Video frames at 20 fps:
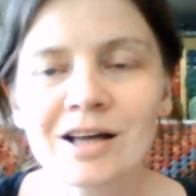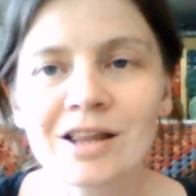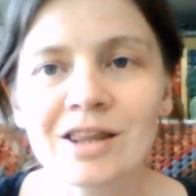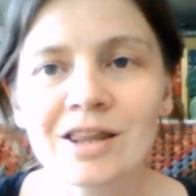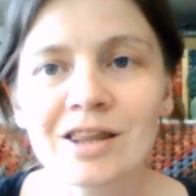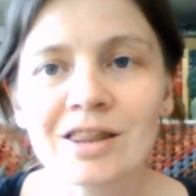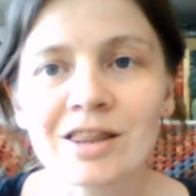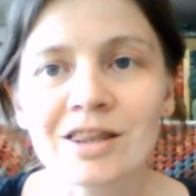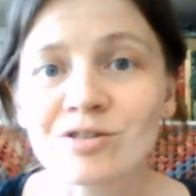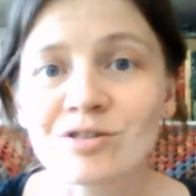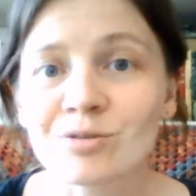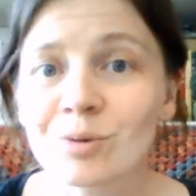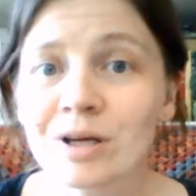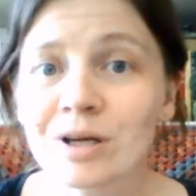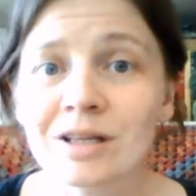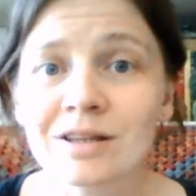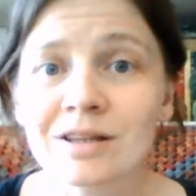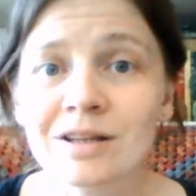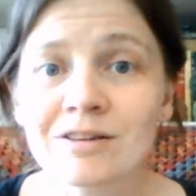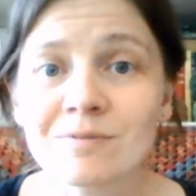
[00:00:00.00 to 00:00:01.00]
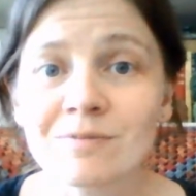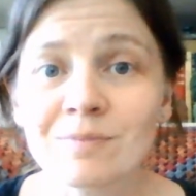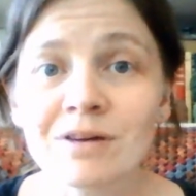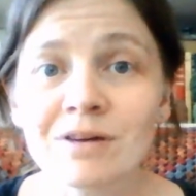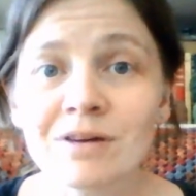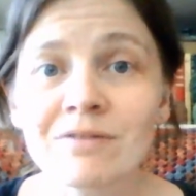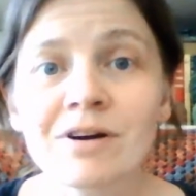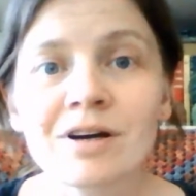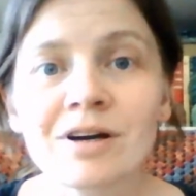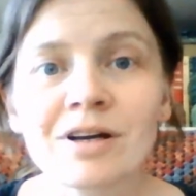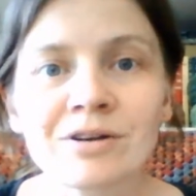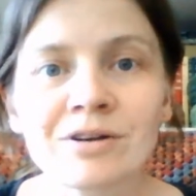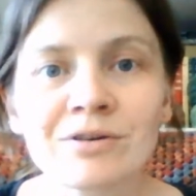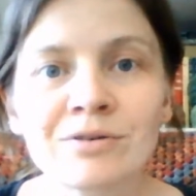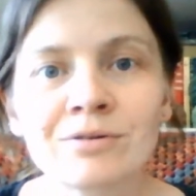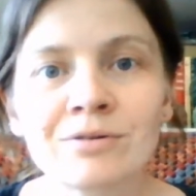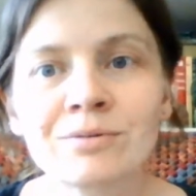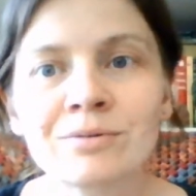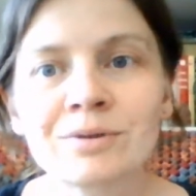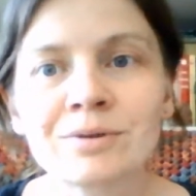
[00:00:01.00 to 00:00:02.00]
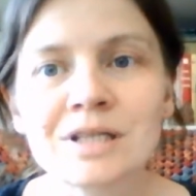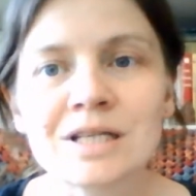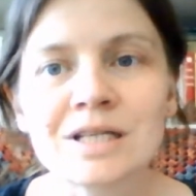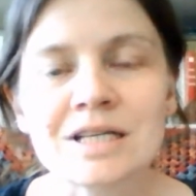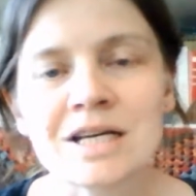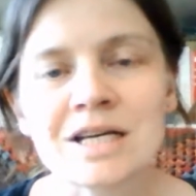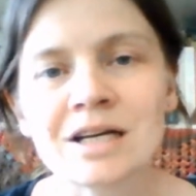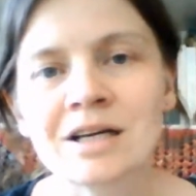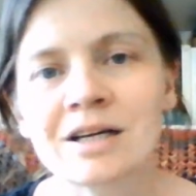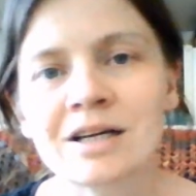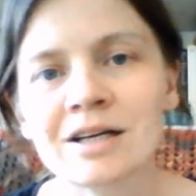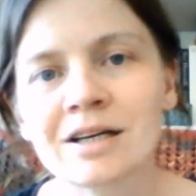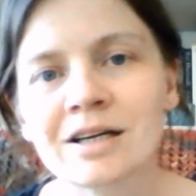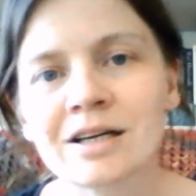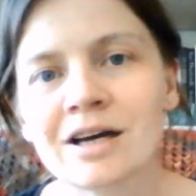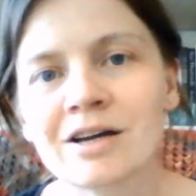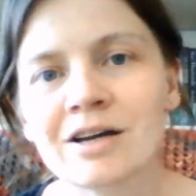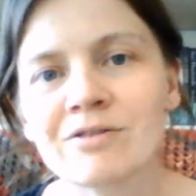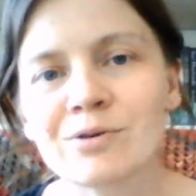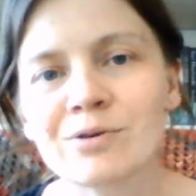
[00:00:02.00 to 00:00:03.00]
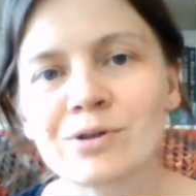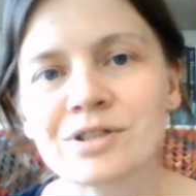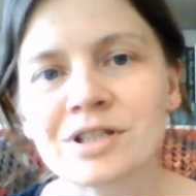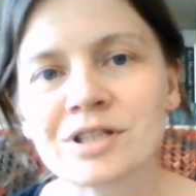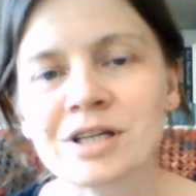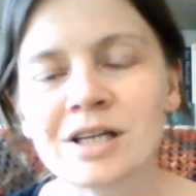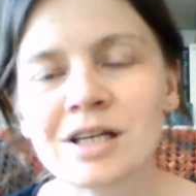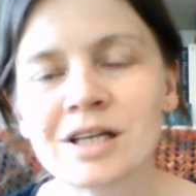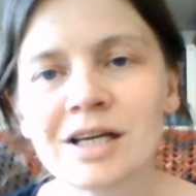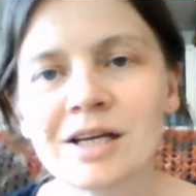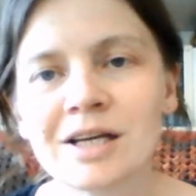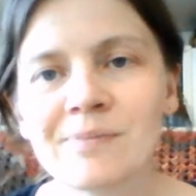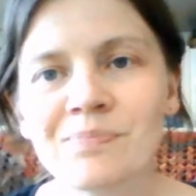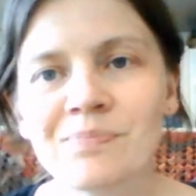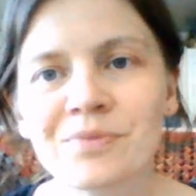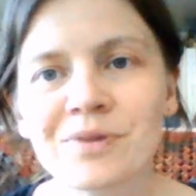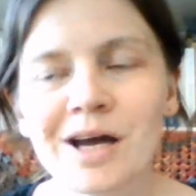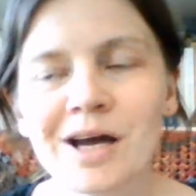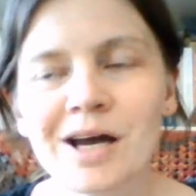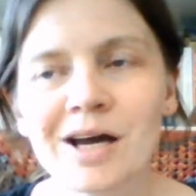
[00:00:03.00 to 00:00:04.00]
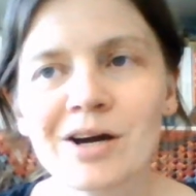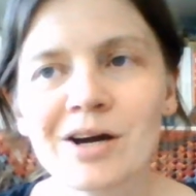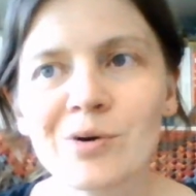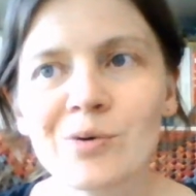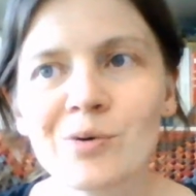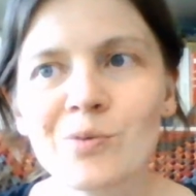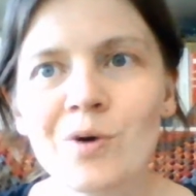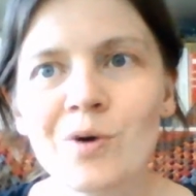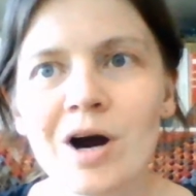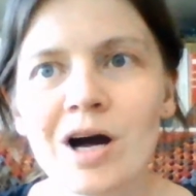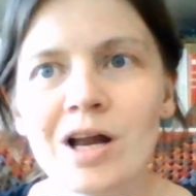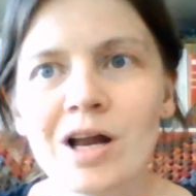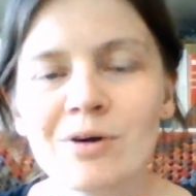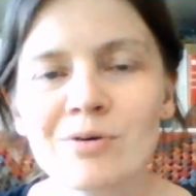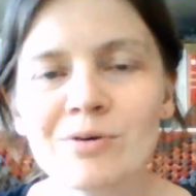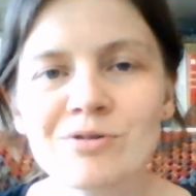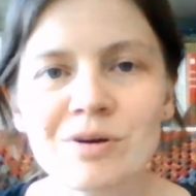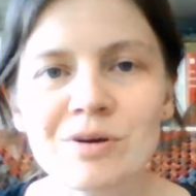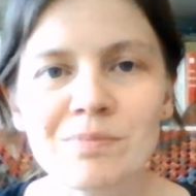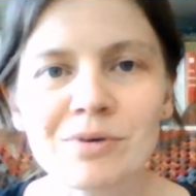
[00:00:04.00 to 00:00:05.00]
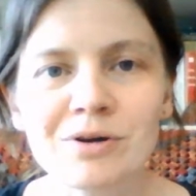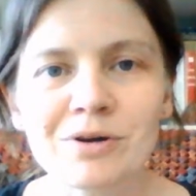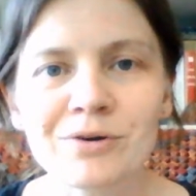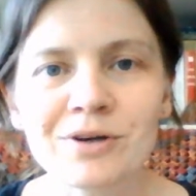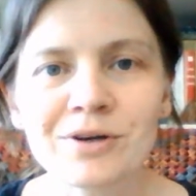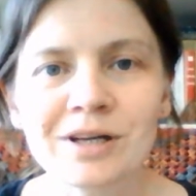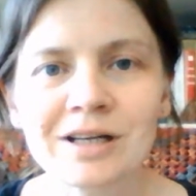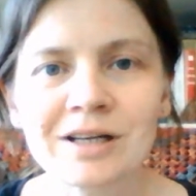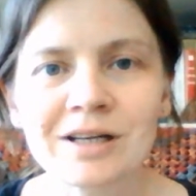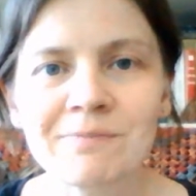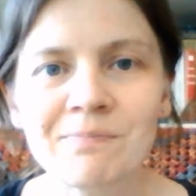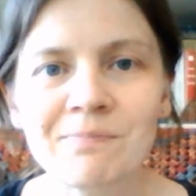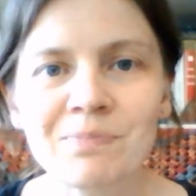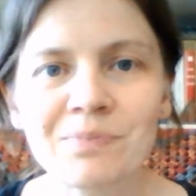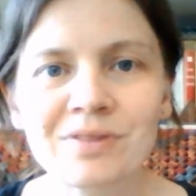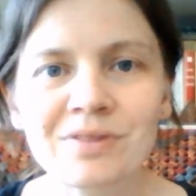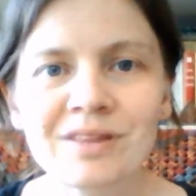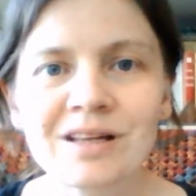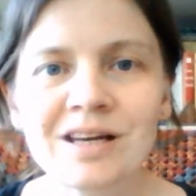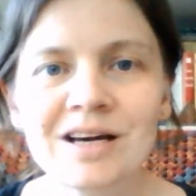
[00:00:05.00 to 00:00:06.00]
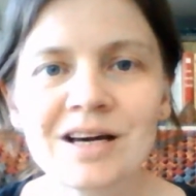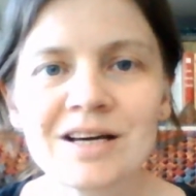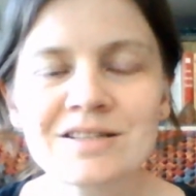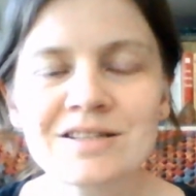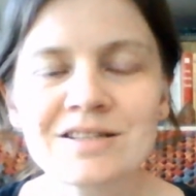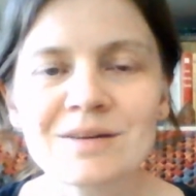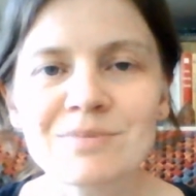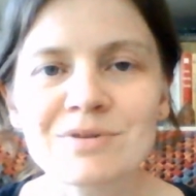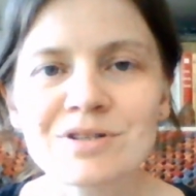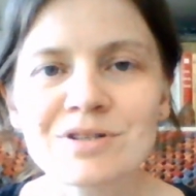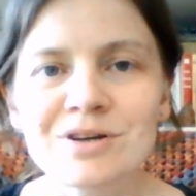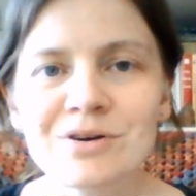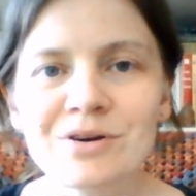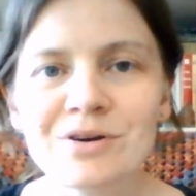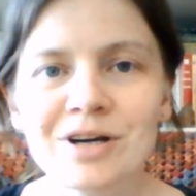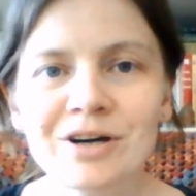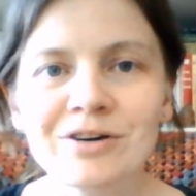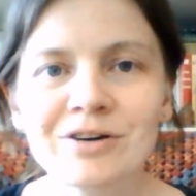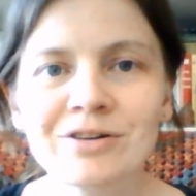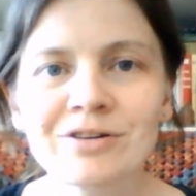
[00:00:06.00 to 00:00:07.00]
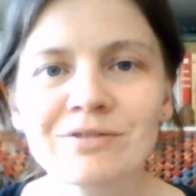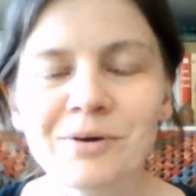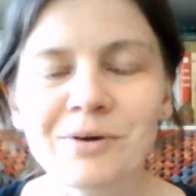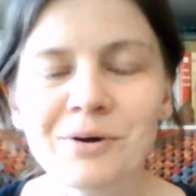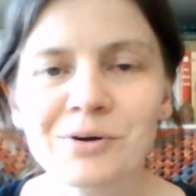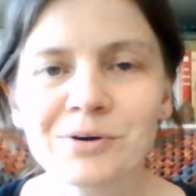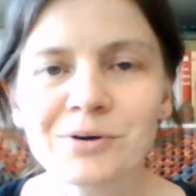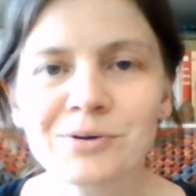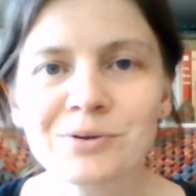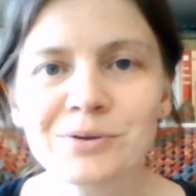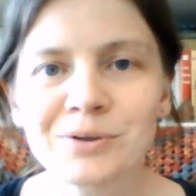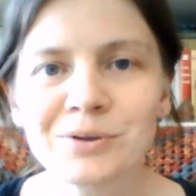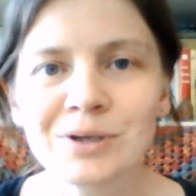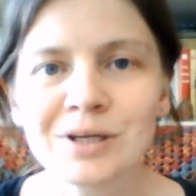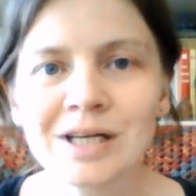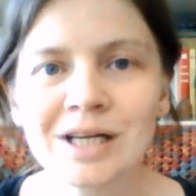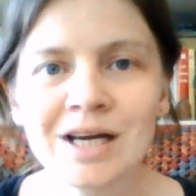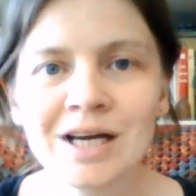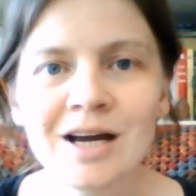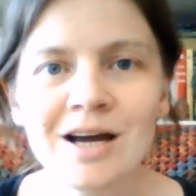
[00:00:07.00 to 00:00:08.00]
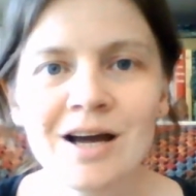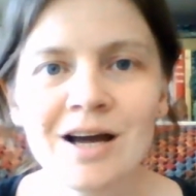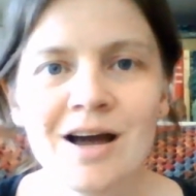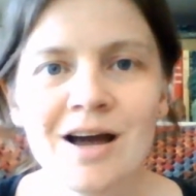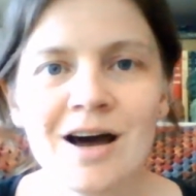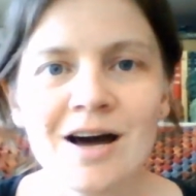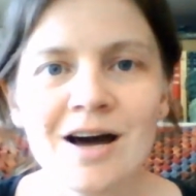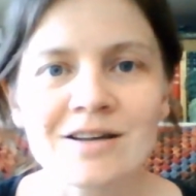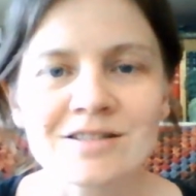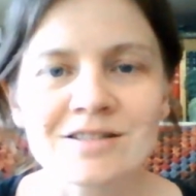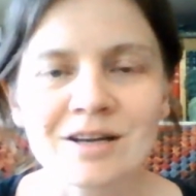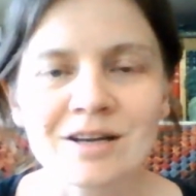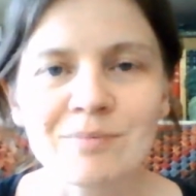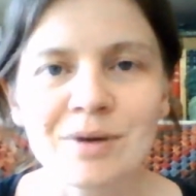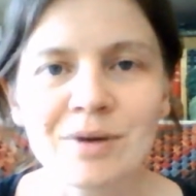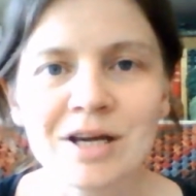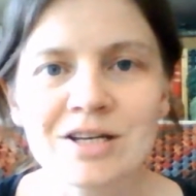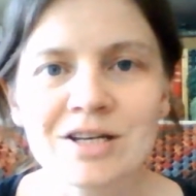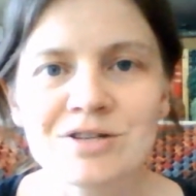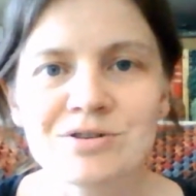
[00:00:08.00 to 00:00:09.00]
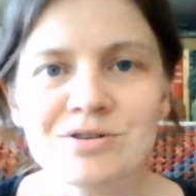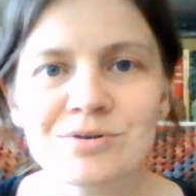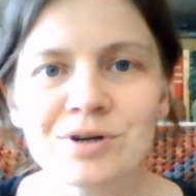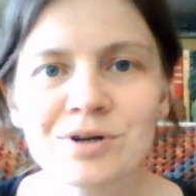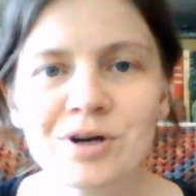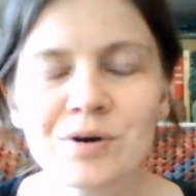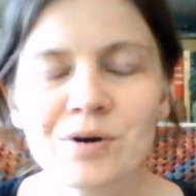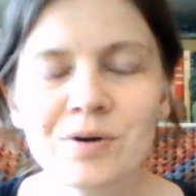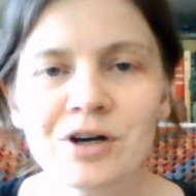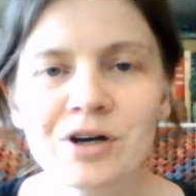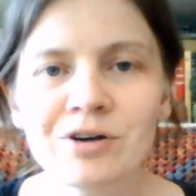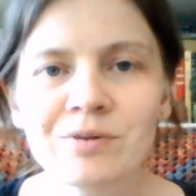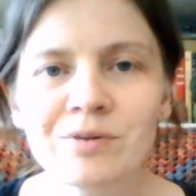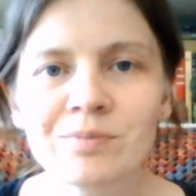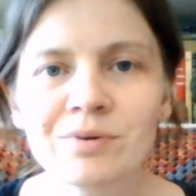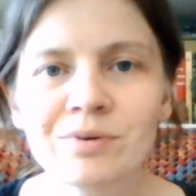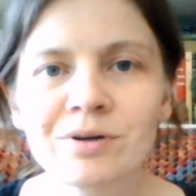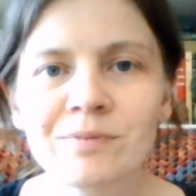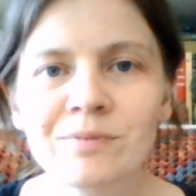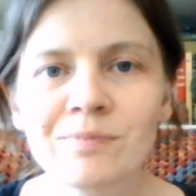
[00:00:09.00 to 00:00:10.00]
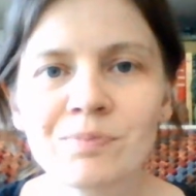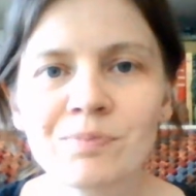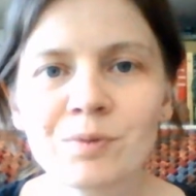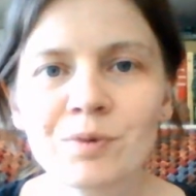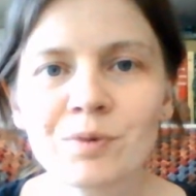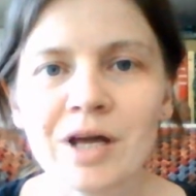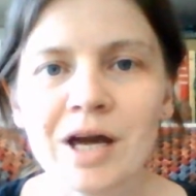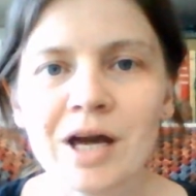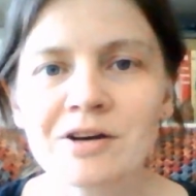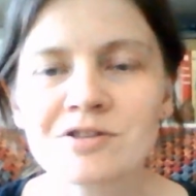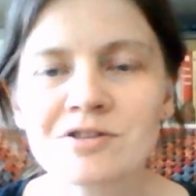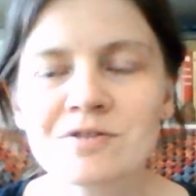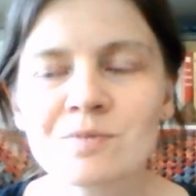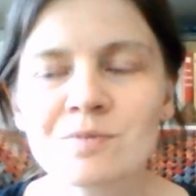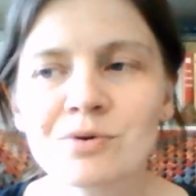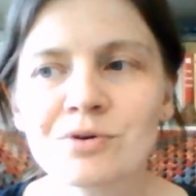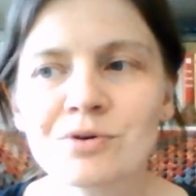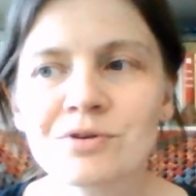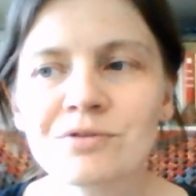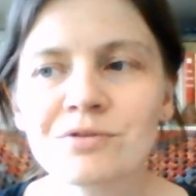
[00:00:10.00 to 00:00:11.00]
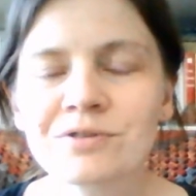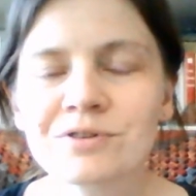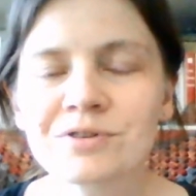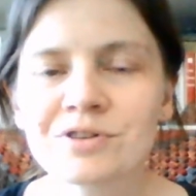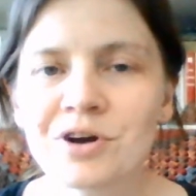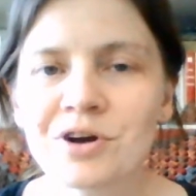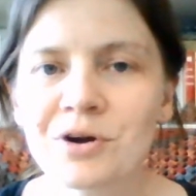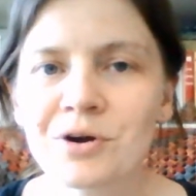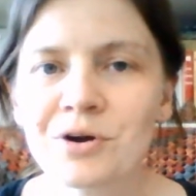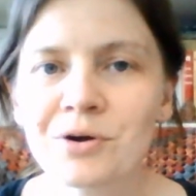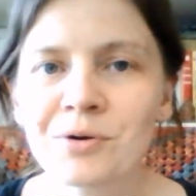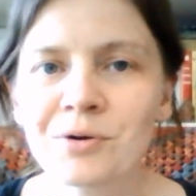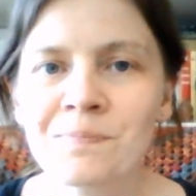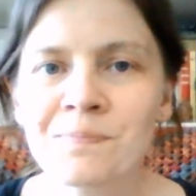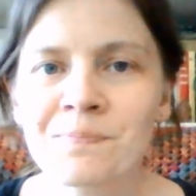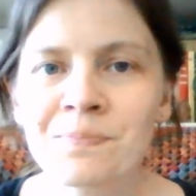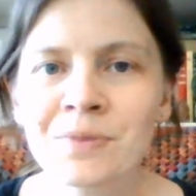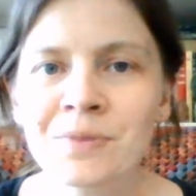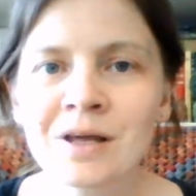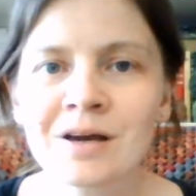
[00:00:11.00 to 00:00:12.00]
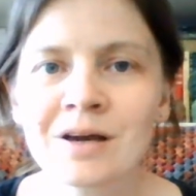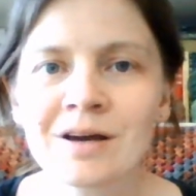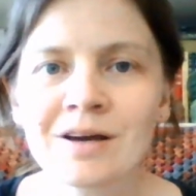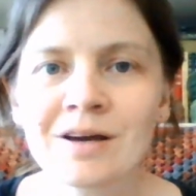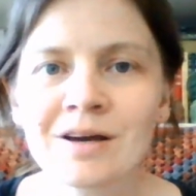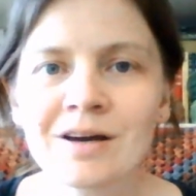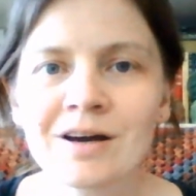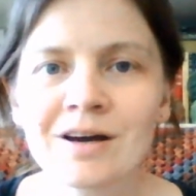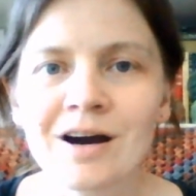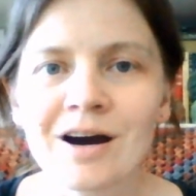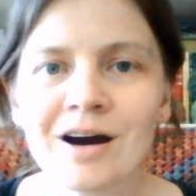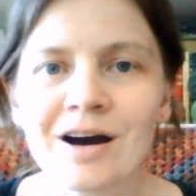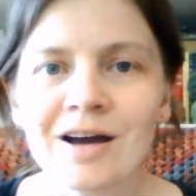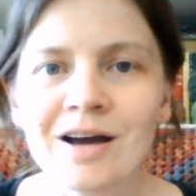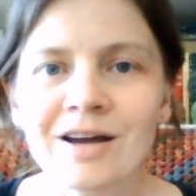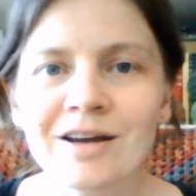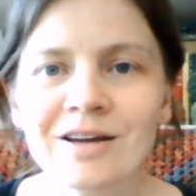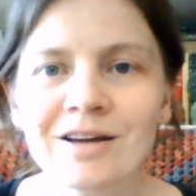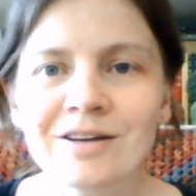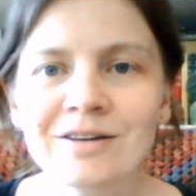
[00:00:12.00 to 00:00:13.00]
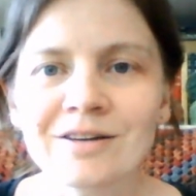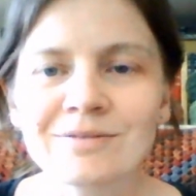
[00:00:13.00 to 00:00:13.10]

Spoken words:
This week there's been very little knitting, unfortunately. While I was uploading the last episode, I got the phone call asking me to go and help with a house move, so I